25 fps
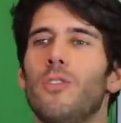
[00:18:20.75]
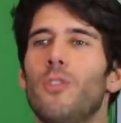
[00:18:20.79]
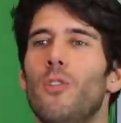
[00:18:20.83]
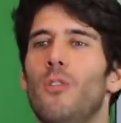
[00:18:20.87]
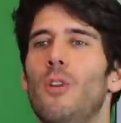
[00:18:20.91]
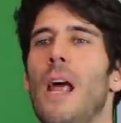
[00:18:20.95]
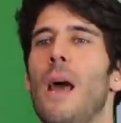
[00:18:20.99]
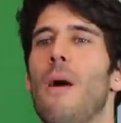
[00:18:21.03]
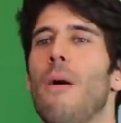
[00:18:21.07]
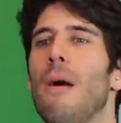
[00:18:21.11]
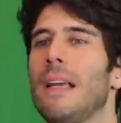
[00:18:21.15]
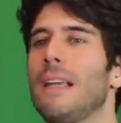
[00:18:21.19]
So
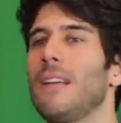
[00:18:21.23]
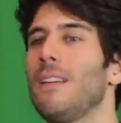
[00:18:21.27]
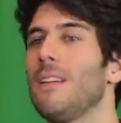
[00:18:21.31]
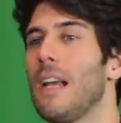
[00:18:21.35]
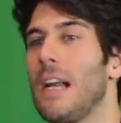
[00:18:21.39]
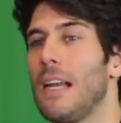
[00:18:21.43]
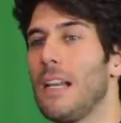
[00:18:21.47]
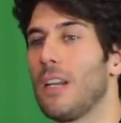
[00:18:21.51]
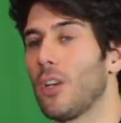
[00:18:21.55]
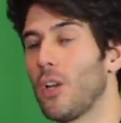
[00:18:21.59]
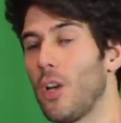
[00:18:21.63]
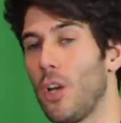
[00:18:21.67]
now I can
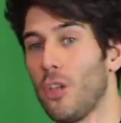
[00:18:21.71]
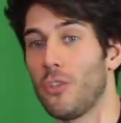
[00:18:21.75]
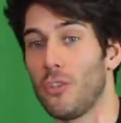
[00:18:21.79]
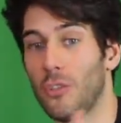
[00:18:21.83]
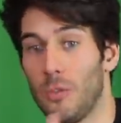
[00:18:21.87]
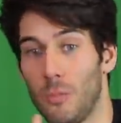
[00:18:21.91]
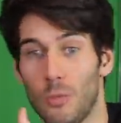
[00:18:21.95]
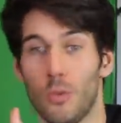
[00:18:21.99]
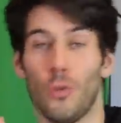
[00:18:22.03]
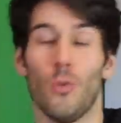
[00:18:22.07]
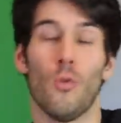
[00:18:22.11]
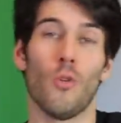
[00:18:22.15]
kind of cut
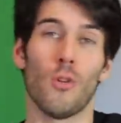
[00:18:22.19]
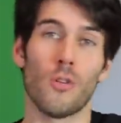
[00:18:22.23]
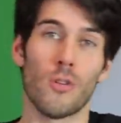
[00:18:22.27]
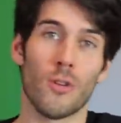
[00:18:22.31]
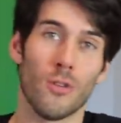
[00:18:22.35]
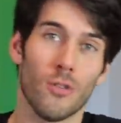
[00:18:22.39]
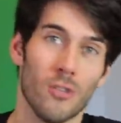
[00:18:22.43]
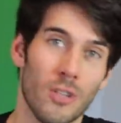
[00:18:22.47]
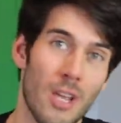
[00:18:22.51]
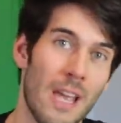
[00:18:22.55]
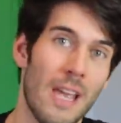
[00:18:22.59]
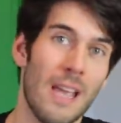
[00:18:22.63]
some
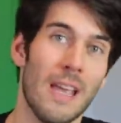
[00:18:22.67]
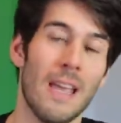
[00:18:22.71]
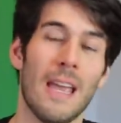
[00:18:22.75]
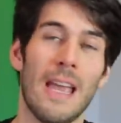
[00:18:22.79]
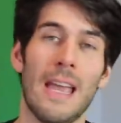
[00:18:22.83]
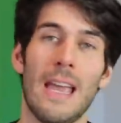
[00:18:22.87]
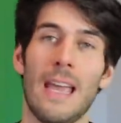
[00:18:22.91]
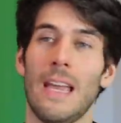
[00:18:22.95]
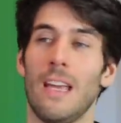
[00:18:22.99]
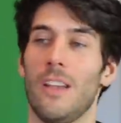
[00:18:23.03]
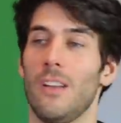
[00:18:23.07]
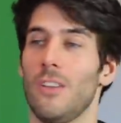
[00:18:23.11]
corners
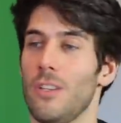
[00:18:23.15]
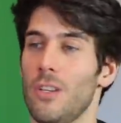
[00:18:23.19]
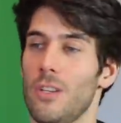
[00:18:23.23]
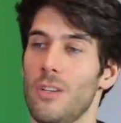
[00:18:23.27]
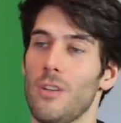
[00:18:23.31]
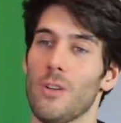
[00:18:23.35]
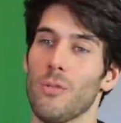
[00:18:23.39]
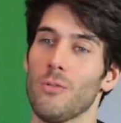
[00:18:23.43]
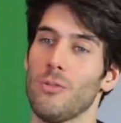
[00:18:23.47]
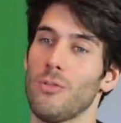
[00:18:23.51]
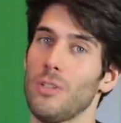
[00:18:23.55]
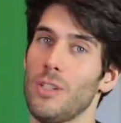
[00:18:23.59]
and, you
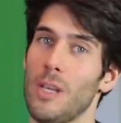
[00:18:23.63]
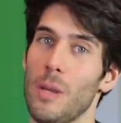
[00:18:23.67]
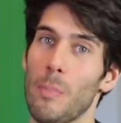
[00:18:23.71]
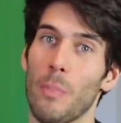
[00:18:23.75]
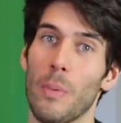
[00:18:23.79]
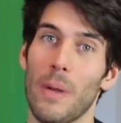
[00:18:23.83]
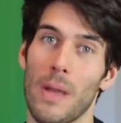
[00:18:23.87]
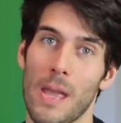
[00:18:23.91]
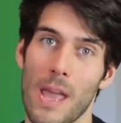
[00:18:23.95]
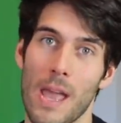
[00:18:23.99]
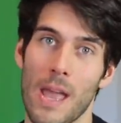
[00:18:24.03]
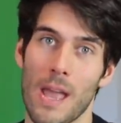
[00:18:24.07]
know,
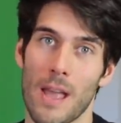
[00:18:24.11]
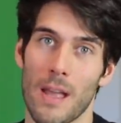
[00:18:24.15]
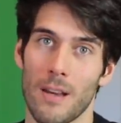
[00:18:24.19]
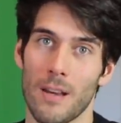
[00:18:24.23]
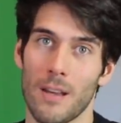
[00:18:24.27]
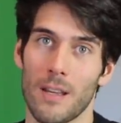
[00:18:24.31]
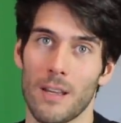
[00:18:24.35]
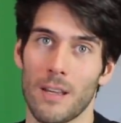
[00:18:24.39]
skip ahead.